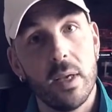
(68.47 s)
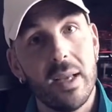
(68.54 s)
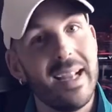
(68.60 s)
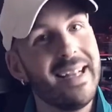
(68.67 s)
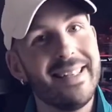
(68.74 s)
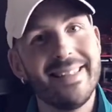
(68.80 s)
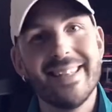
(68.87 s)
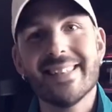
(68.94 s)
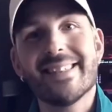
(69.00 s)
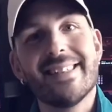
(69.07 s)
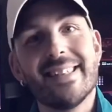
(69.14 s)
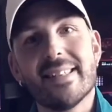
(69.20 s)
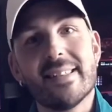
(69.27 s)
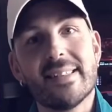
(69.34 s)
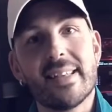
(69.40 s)
it doesn't
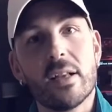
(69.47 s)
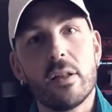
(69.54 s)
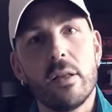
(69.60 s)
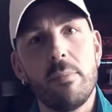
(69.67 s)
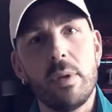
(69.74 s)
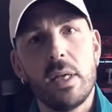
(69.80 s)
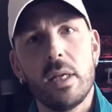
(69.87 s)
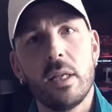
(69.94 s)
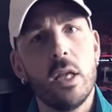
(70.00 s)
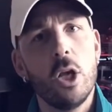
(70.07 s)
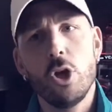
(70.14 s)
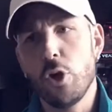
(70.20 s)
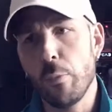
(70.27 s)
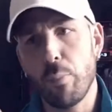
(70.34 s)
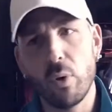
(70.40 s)
necessarily mean
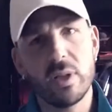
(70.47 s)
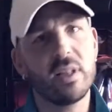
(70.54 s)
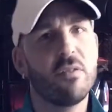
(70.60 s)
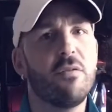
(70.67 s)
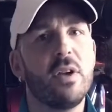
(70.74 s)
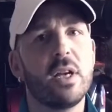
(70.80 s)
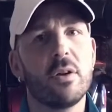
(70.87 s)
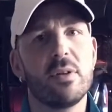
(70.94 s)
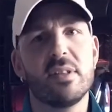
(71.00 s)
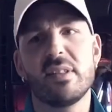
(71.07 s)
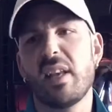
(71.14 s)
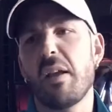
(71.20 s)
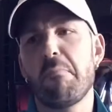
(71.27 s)
you point the finger and say,